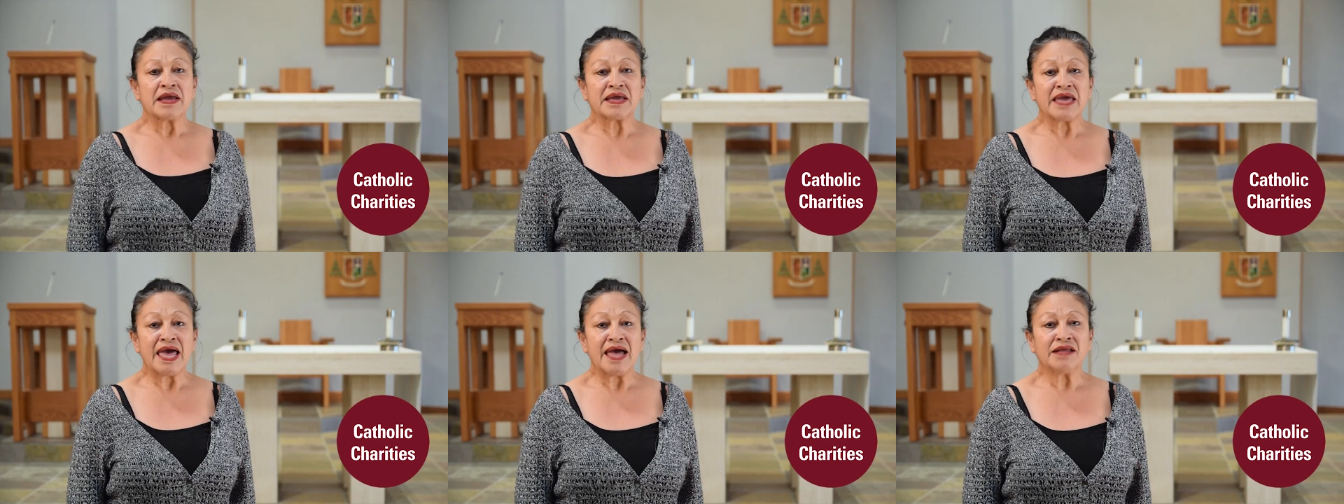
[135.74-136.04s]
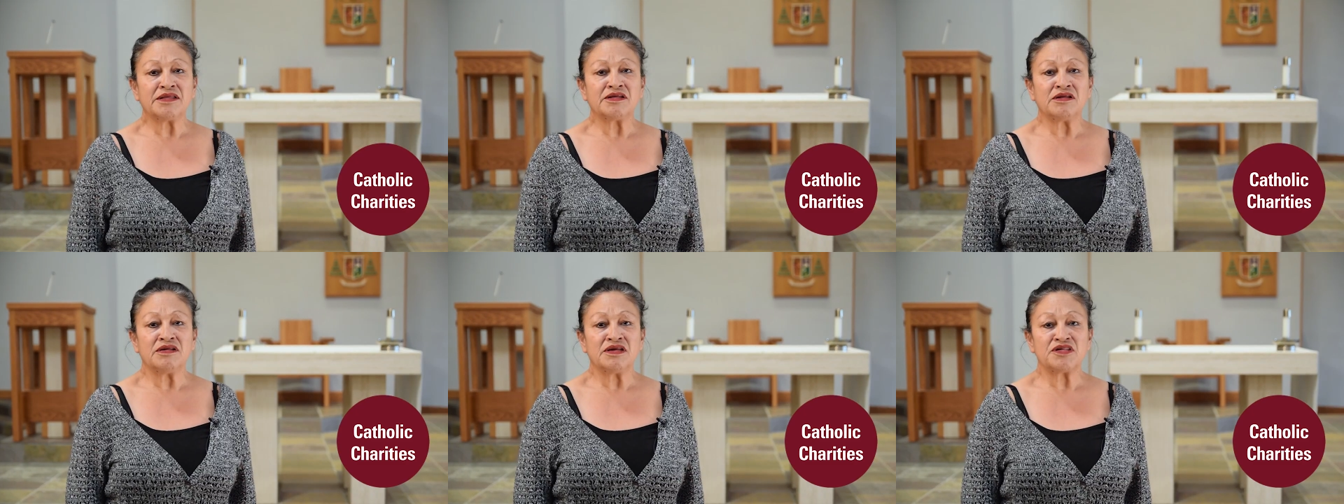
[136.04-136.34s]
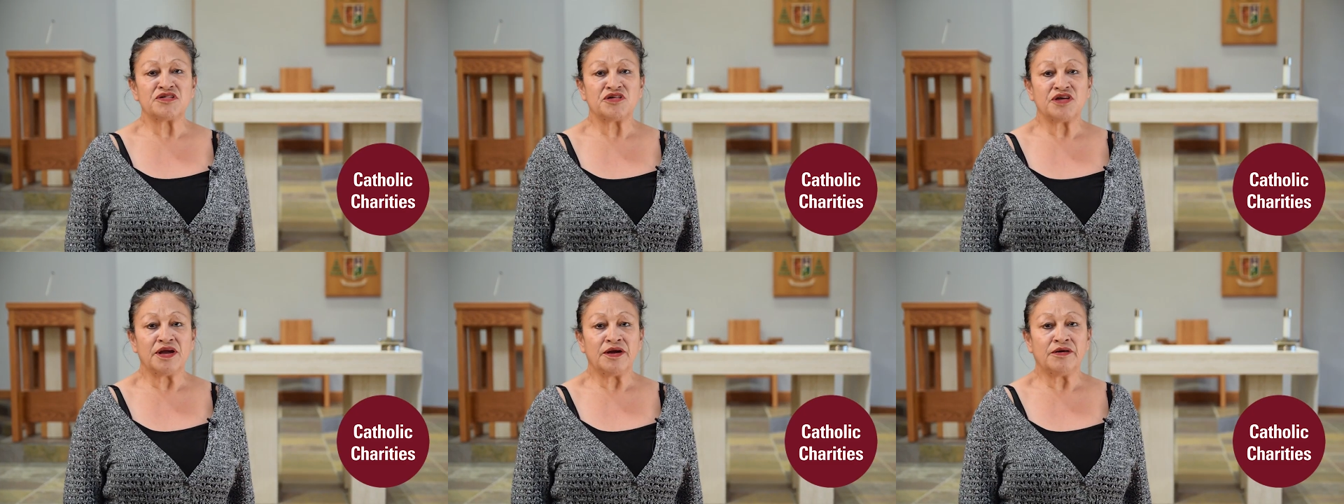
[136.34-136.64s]

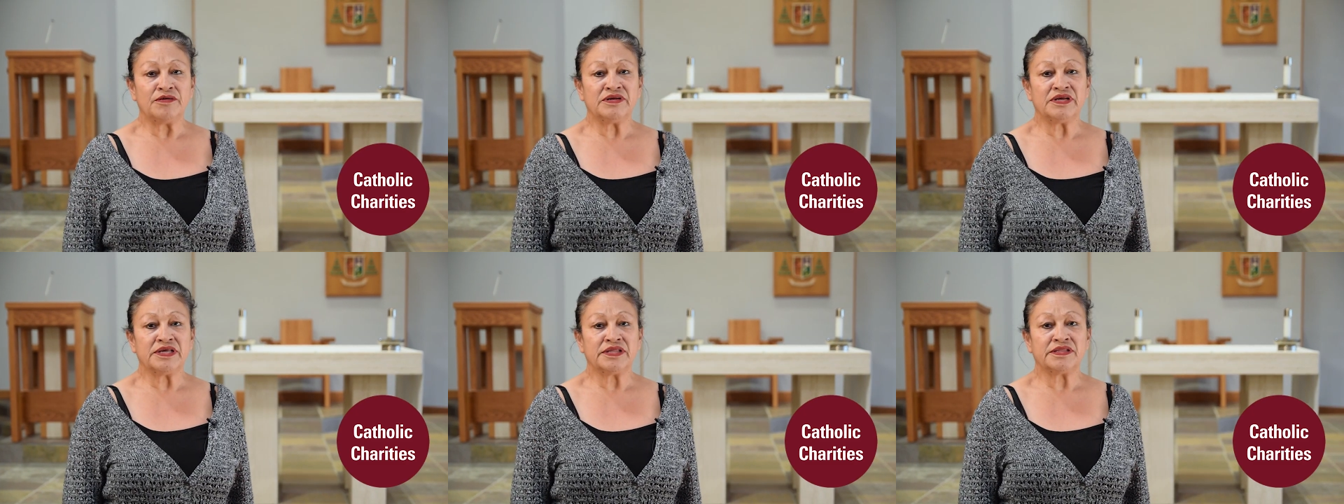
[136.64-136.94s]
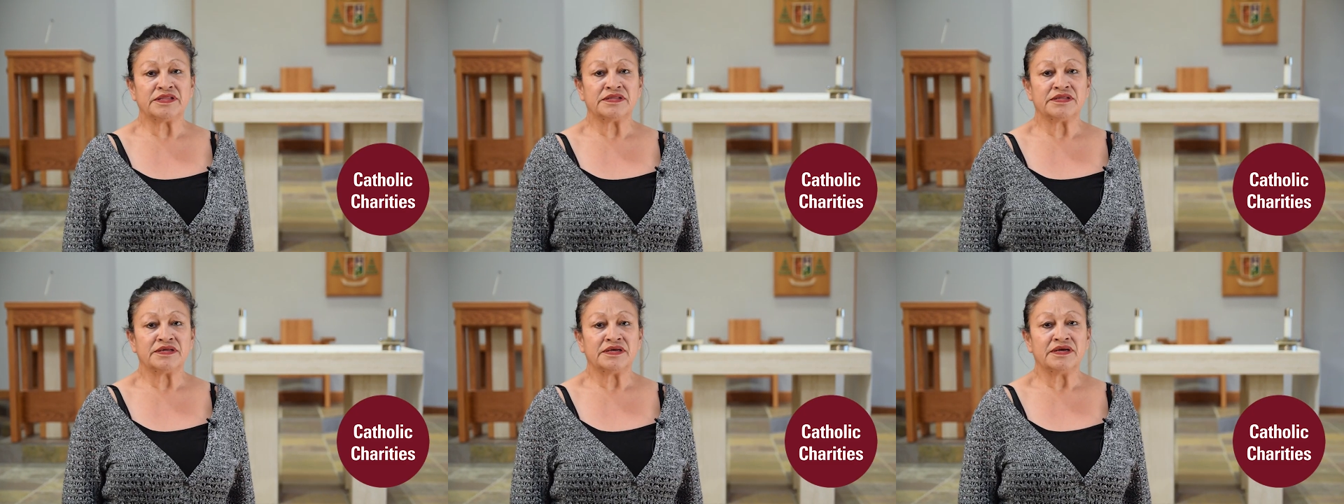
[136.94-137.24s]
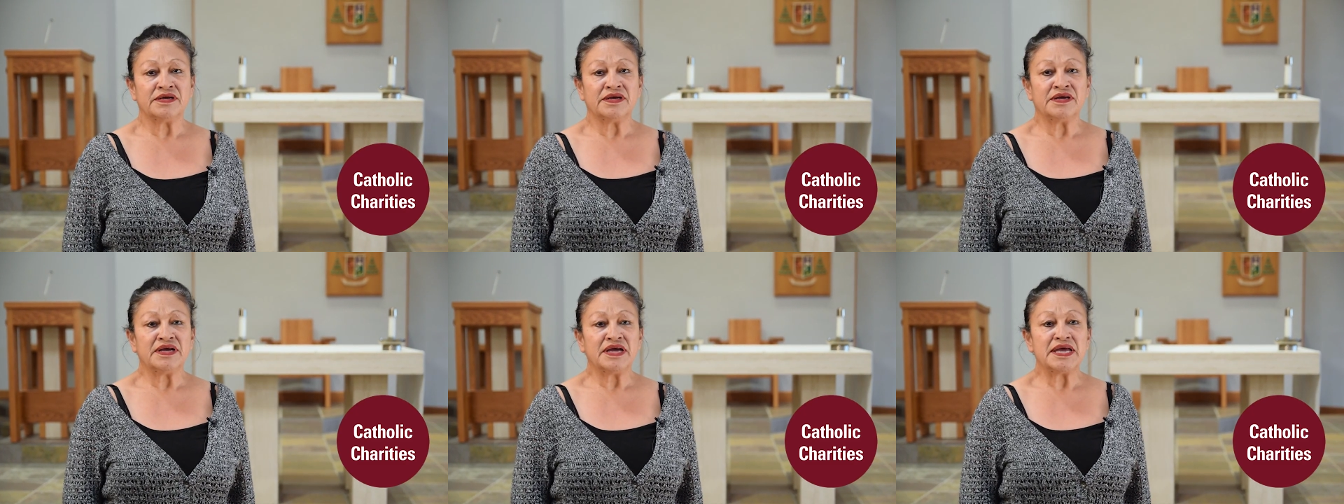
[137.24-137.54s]
Catholic Charities
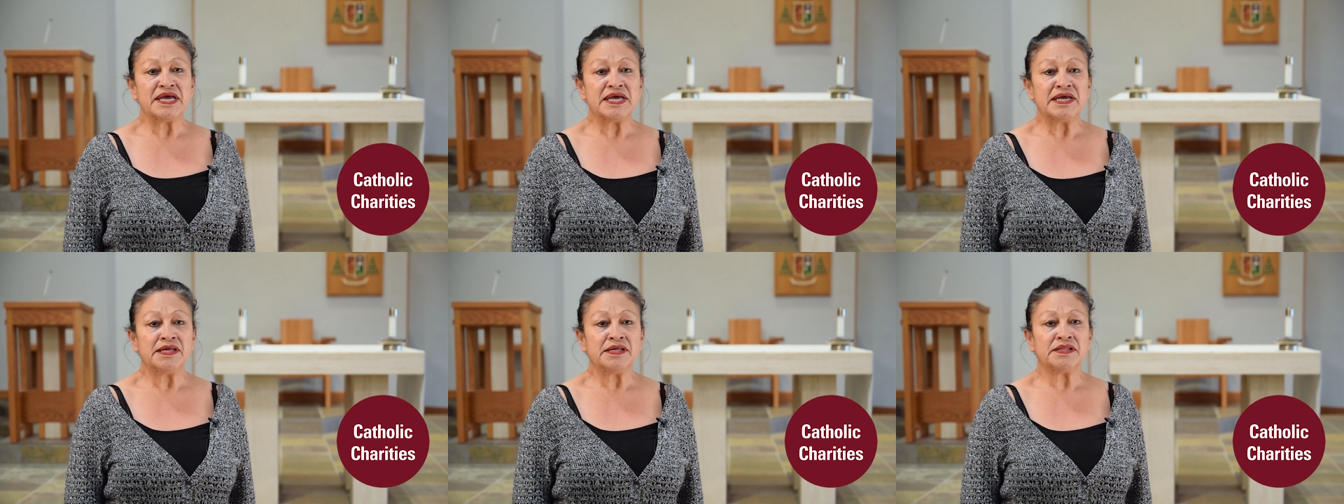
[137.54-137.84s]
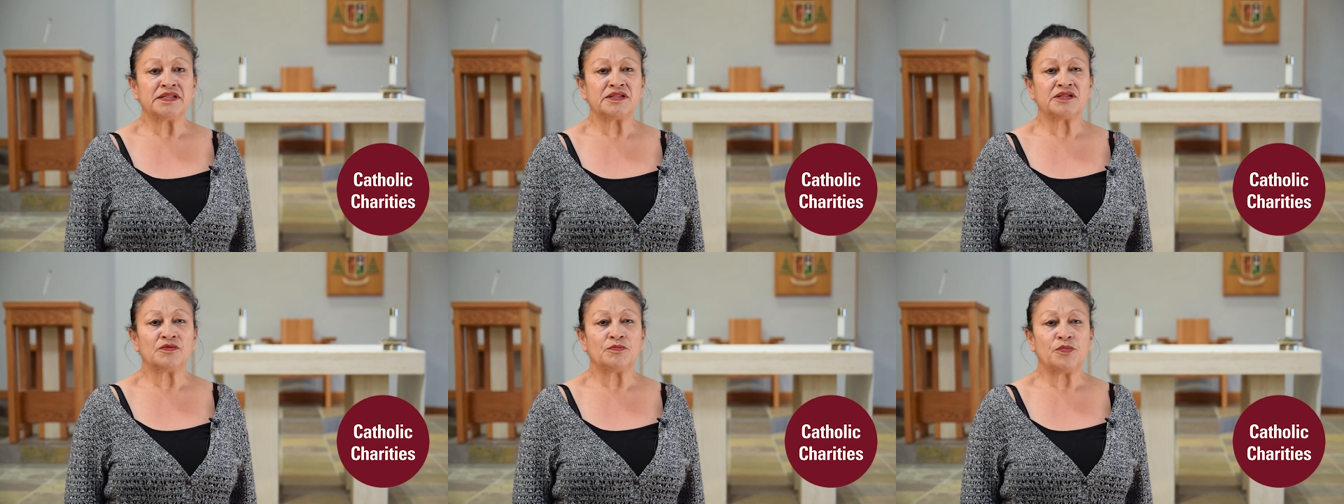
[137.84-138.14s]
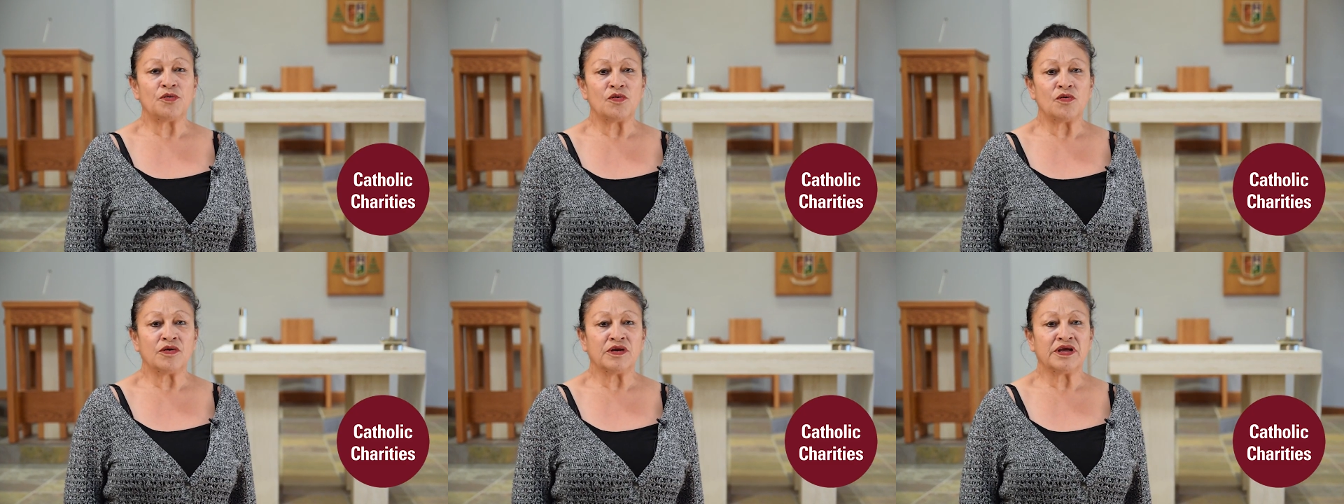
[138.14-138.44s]
is
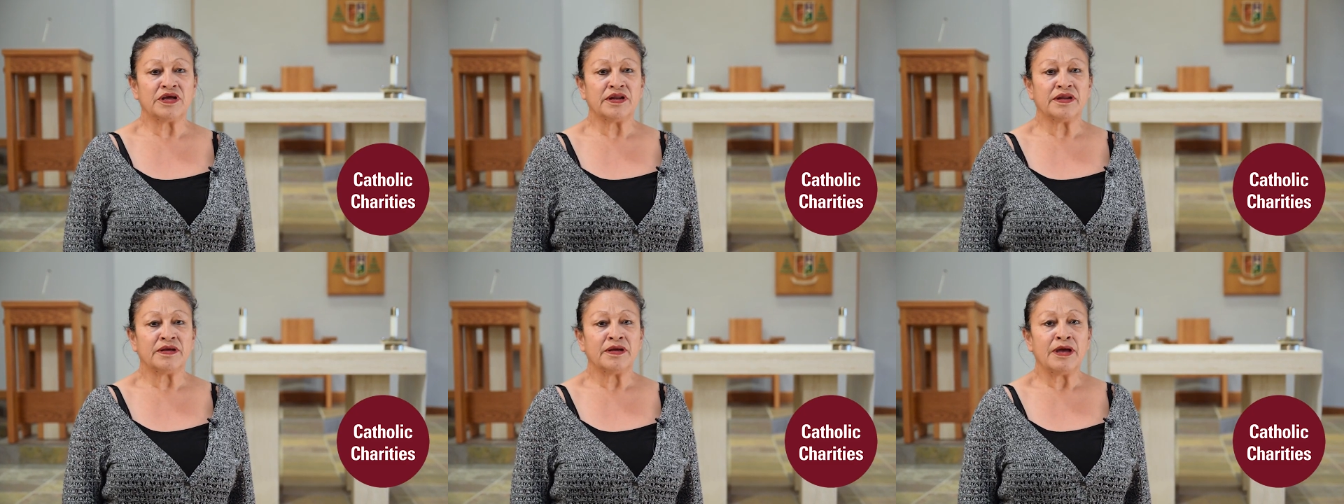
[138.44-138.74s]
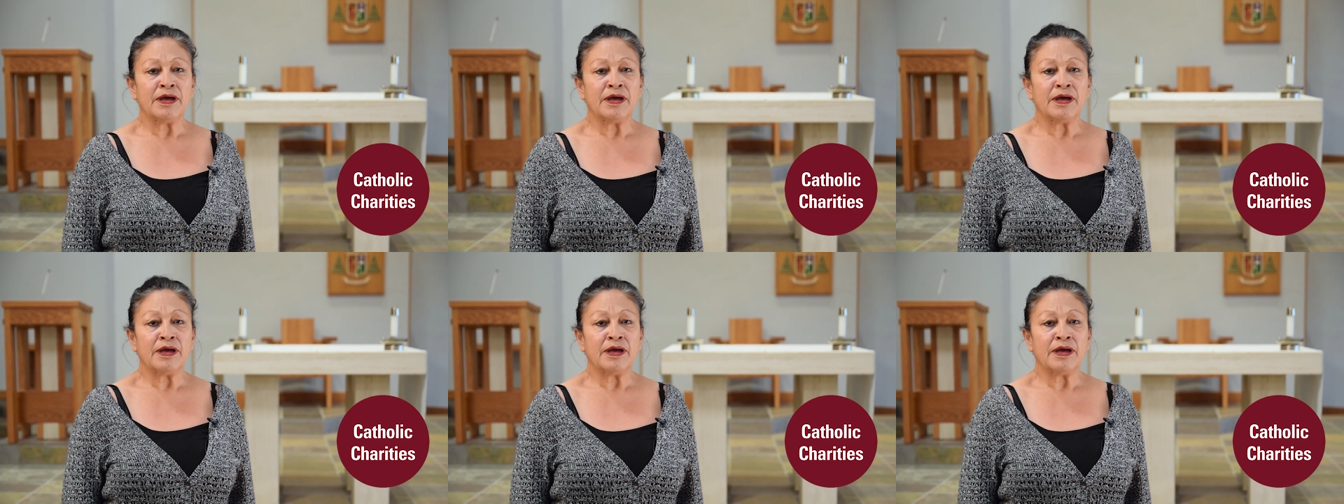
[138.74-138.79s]
supported